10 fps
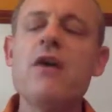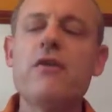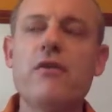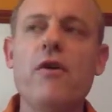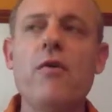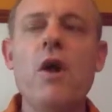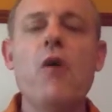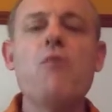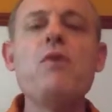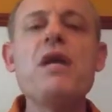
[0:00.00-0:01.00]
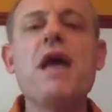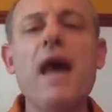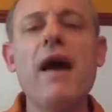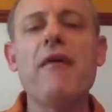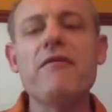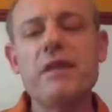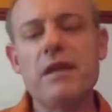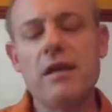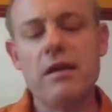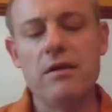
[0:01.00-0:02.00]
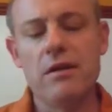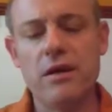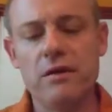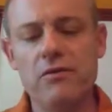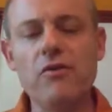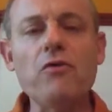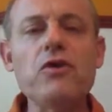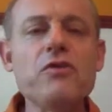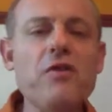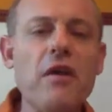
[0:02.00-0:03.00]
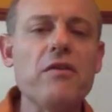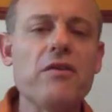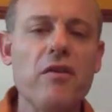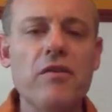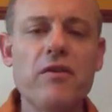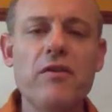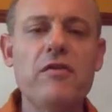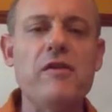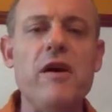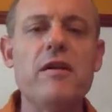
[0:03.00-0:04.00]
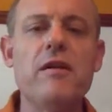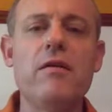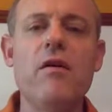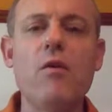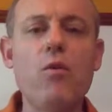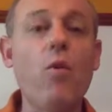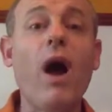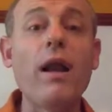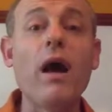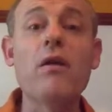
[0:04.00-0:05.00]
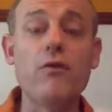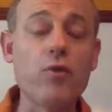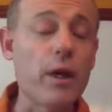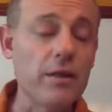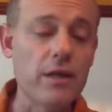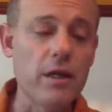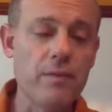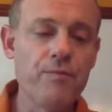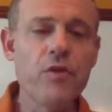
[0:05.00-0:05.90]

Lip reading: So we have in the social sciences decided on 1 out of 20.